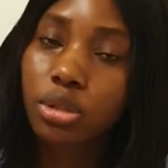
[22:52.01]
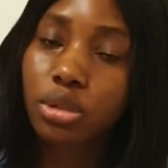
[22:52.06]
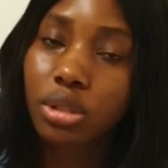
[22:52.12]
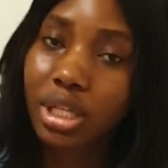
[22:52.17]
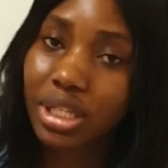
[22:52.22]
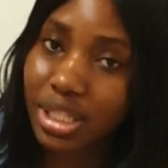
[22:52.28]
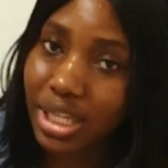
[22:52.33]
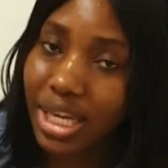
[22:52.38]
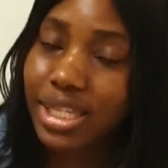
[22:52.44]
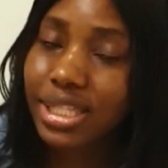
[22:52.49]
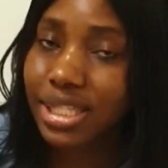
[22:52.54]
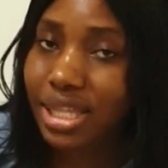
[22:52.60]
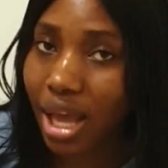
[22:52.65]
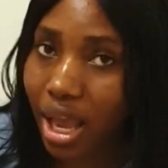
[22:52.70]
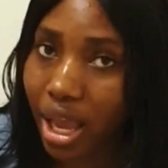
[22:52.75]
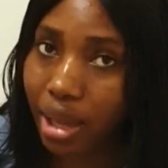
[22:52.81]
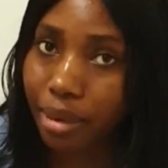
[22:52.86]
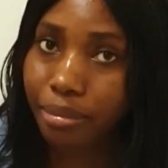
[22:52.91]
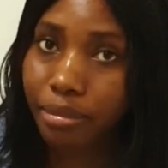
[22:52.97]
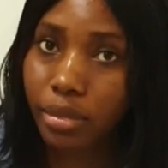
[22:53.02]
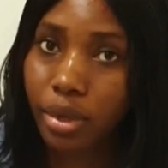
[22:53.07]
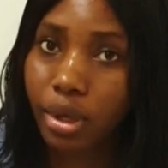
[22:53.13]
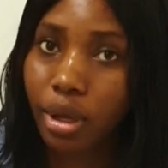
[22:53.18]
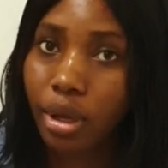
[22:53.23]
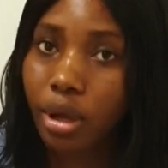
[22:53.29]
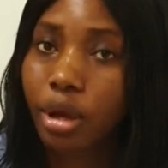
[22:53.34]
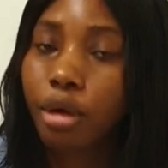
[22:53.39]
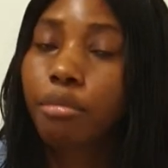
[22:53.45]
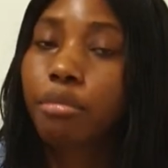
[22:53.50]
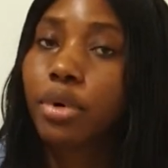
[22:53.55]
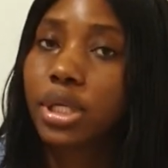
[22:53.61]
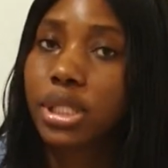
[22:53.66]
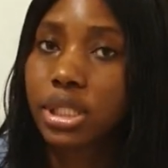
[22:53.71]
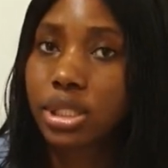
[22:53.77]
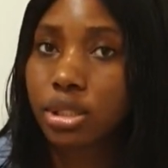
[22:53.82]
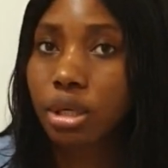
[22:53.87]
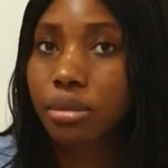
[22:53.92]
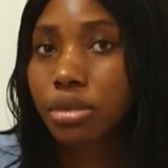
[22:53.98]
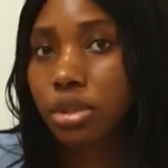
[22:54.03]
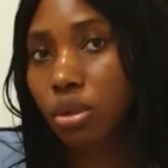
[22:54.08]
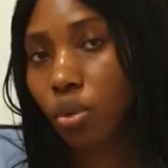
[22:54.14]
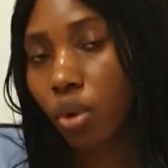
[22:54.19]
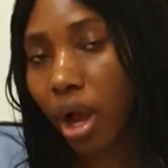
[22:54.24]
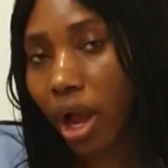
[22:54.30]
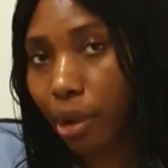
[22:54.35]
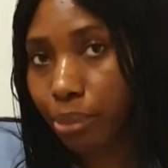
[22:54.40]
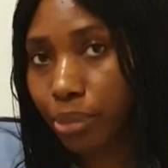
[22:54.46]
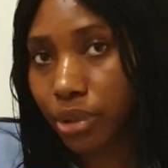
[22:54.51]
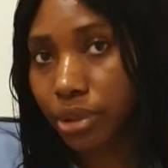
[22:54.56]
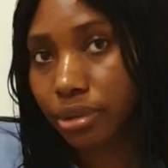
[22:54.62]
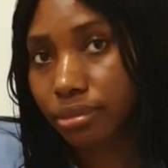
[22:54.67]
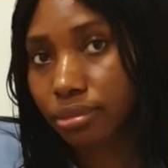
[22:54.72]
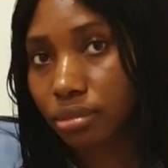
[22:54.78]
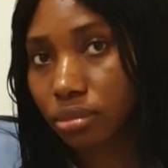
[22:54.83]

It takes time, but something will happen.